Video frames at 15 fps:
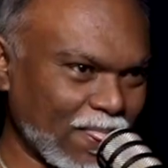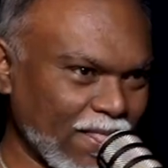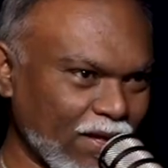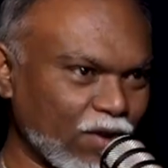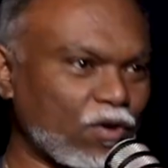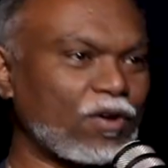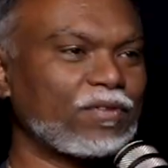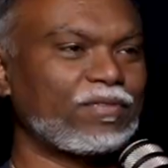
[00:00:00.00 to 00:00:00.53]

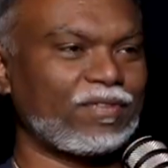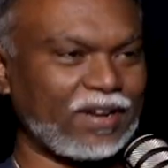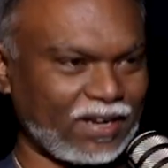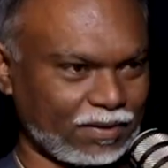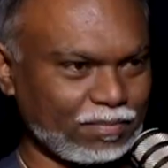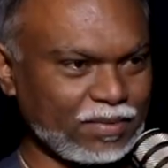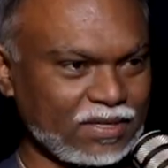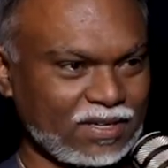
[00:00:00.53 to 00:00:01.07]

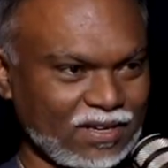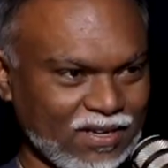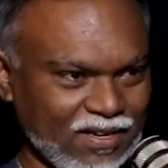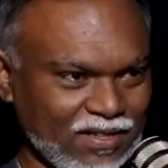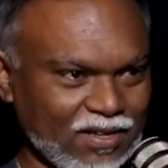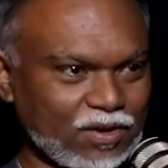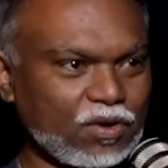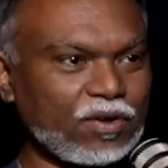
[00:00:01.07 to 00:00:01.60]
conflict, basically
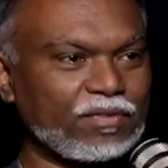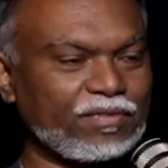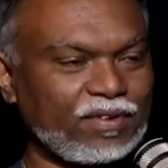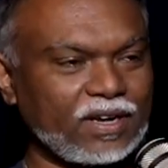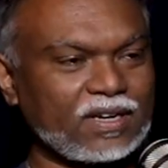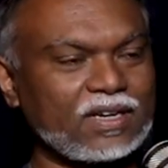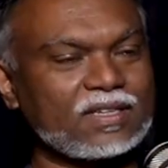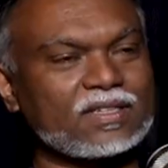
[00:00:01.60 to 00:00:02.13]
the
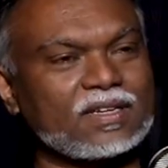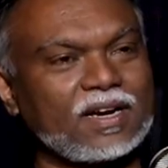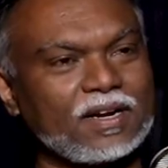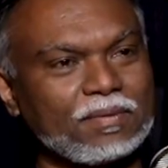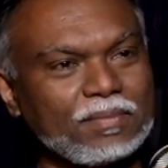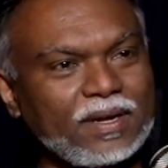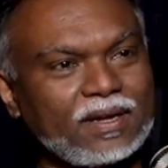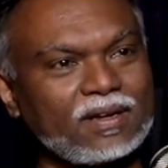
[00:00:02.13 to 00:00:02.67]
conflict inside
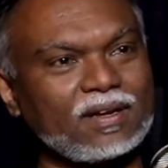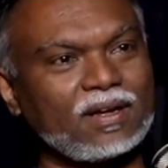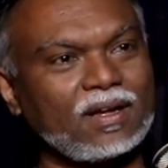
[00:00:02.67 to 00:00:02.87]
me.